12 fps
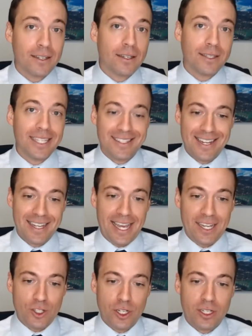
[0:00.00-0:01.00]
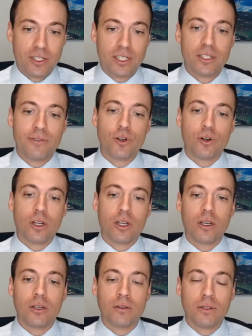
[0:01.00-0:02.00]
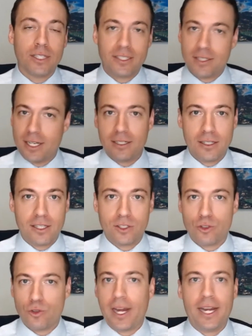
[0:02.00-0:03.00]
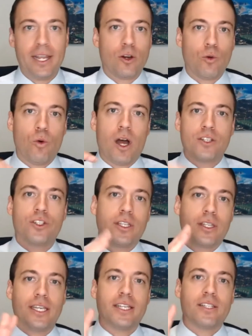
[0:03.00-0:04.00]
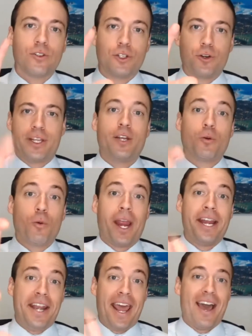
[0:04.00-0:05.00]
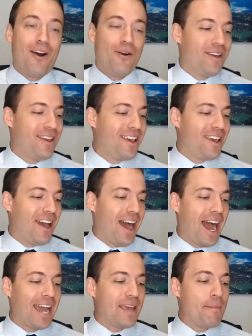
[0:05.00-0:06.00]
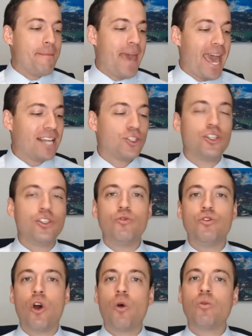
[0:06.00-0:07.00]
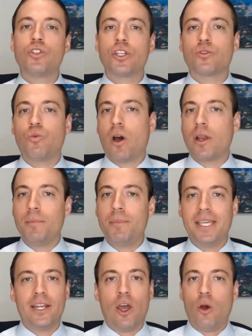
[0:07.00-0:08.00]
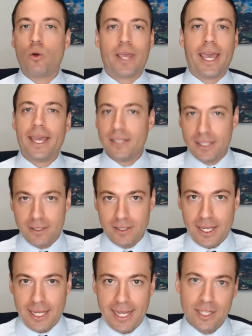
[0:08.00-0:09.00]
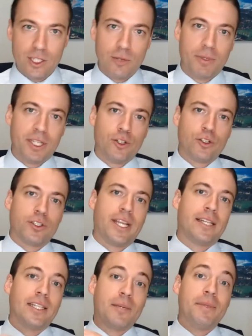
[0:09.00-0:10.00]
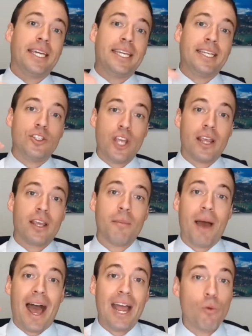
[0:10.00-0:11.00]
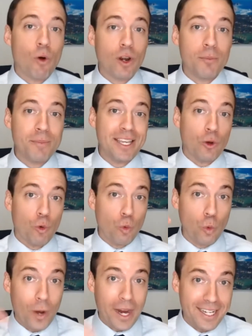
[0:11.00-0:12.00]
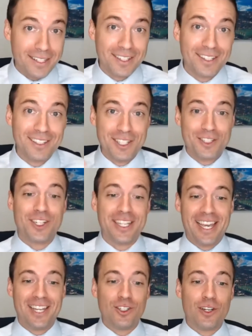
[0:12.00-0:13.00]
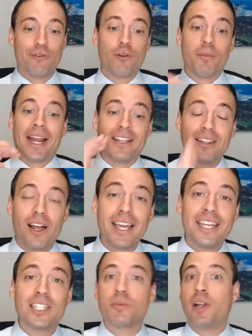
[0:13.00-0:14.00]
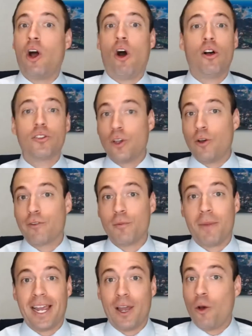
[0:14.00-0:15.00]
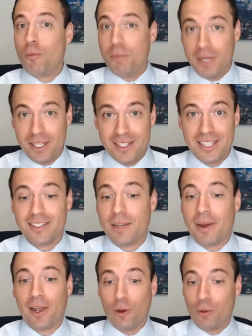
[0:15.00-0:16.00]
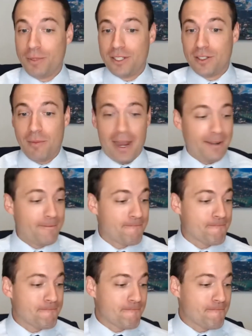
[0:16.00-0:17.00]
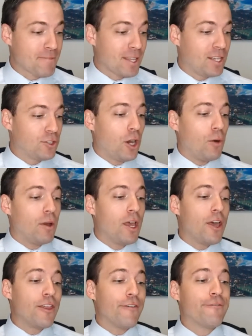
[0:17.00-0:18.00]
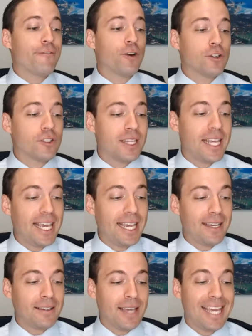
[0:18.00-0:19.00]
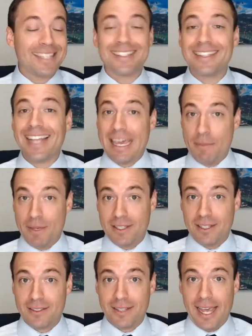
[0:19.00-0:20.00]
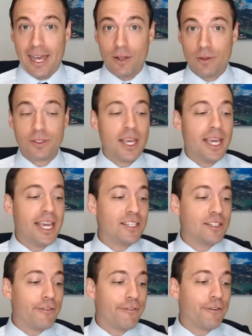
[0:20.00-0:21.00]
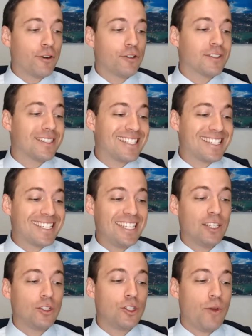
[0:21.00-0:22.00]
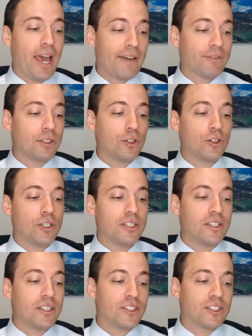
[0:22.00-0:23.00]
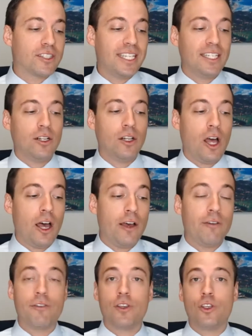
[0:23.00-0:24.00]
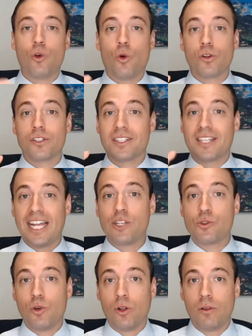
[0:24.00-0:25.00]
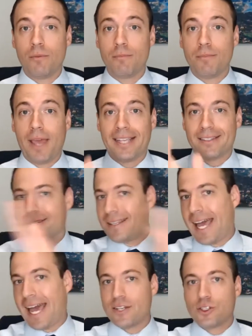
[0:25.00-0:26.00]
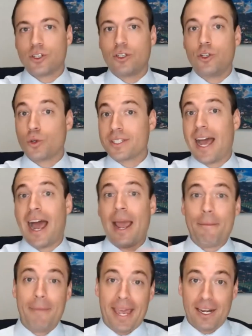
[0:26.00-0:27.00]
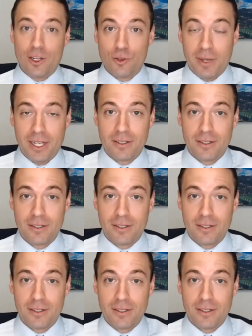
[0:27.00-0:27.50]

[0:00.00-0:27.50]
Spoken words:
listing agent. Because if you're listening to this training or watching this or you're here right now, I imagine you don't just want to be an okay listing agent, but you're telling me, Jacob, I want to be a great listing agent for my clients, but also for my own business and my own peace of mind. So the first thing, as lame as it sounds, is the first skill you have to learn is the skill of your schedule / your time management.